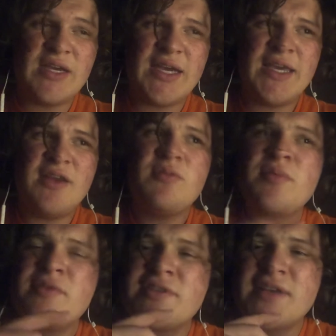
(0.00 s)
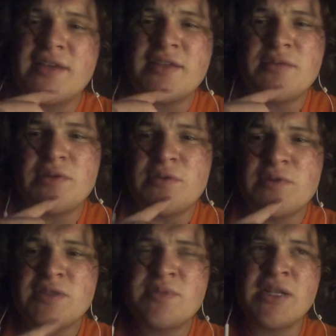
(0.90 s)
I can't remember exactly what it
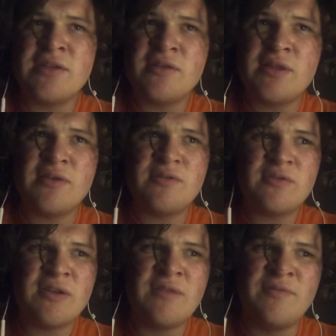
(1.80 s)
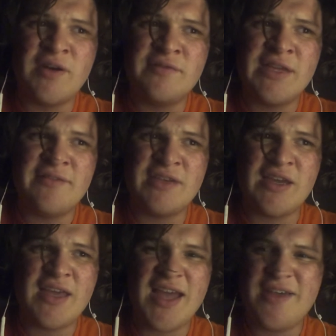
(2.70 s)
was, but I know that it involved having a
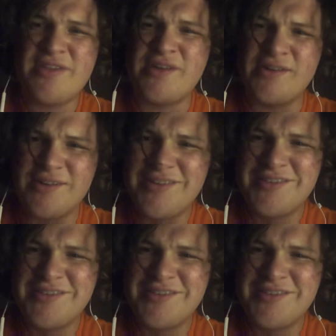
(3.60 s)
catheter,